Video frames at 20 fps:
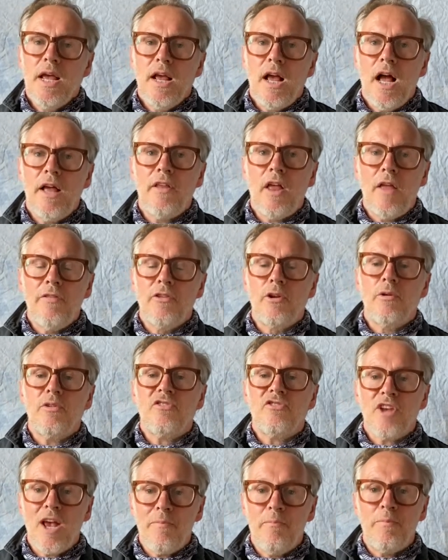And there are
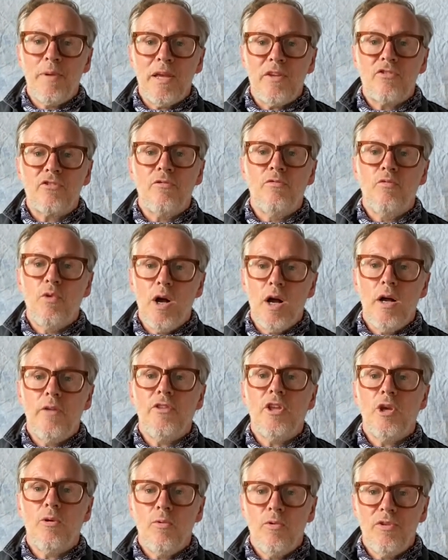some bits of work
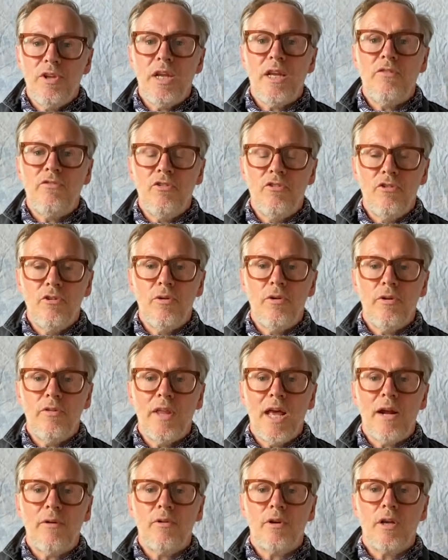that you will need to do in
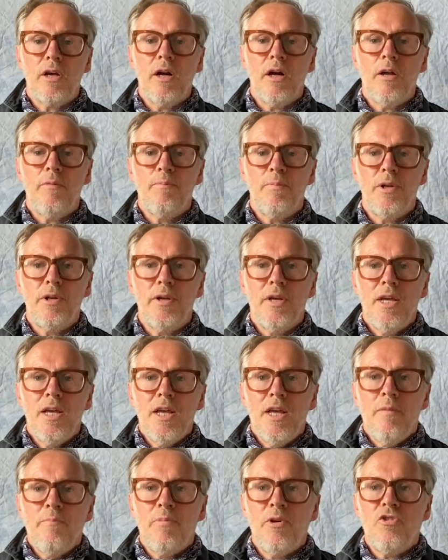that regard.
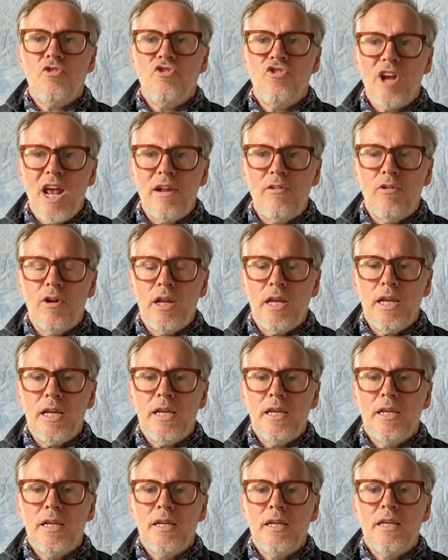But
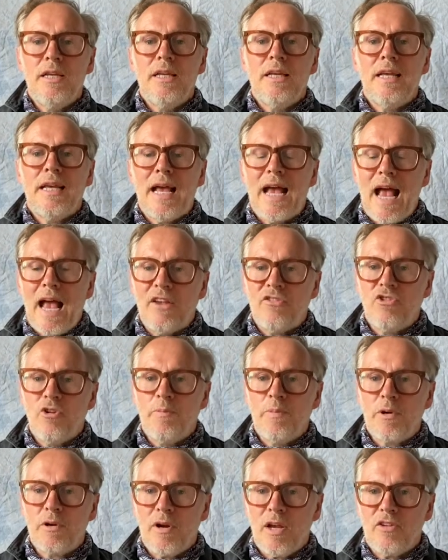generally, as you
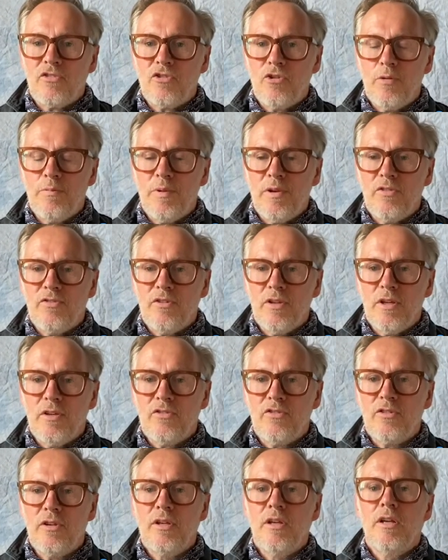progress your
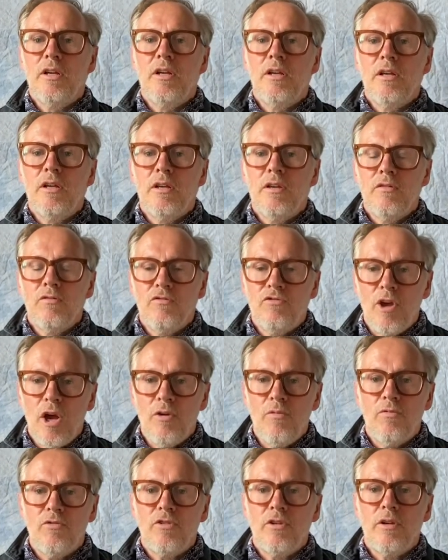business,
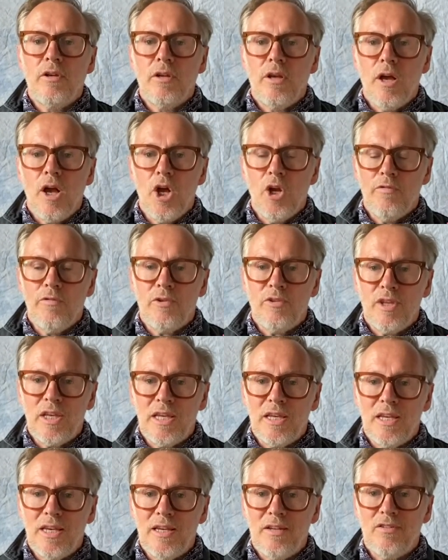don't
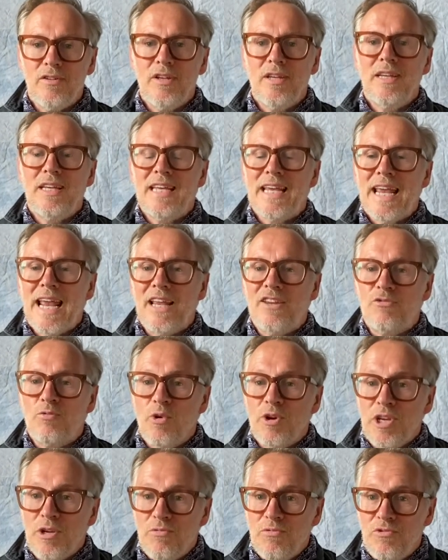overthink it. It's
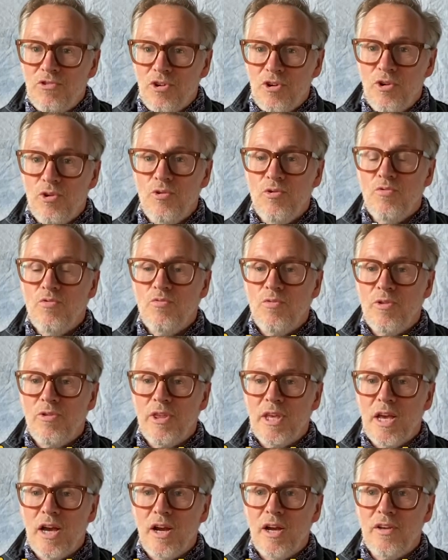what you do with
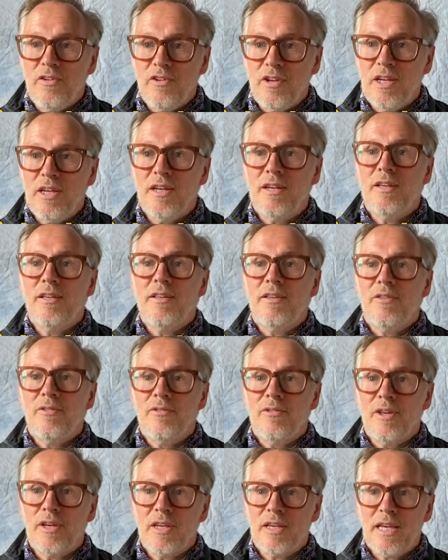the idea
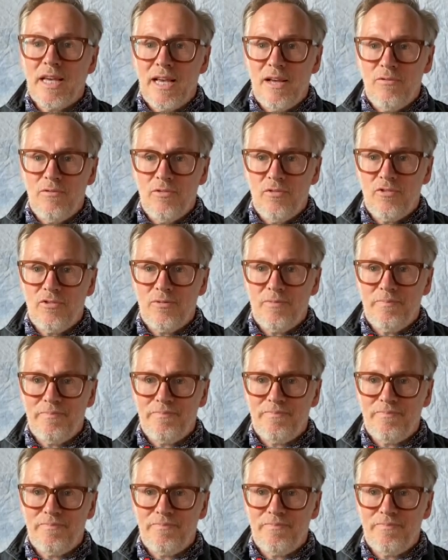that counts.